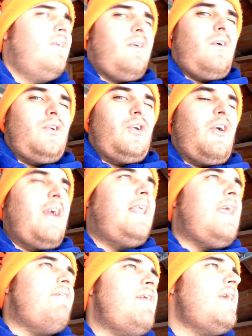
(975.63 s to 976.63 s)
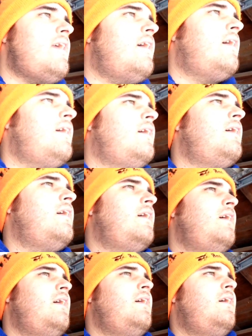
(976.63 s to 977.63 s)
or Directv.
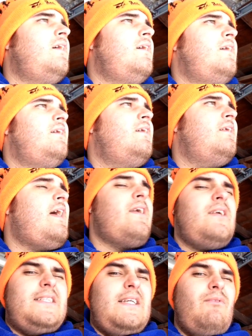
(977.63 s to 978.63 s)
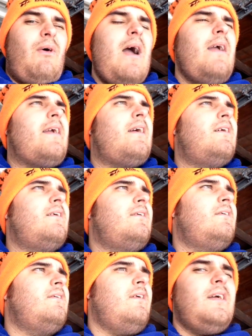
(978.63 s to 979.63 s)
I can see why.
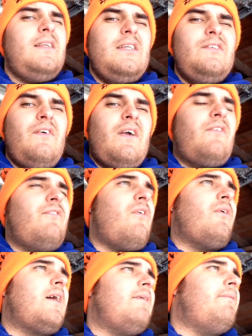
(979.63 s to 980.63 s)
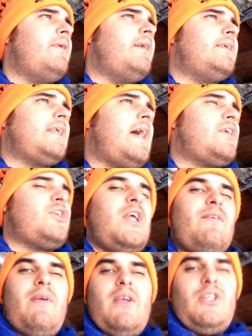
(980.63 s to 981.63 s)
Look at this fucking phone company slash
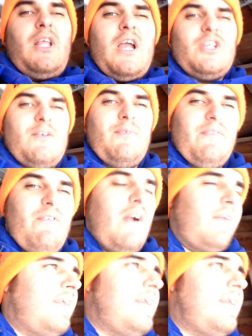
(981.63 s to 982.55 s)
TV slash every fucking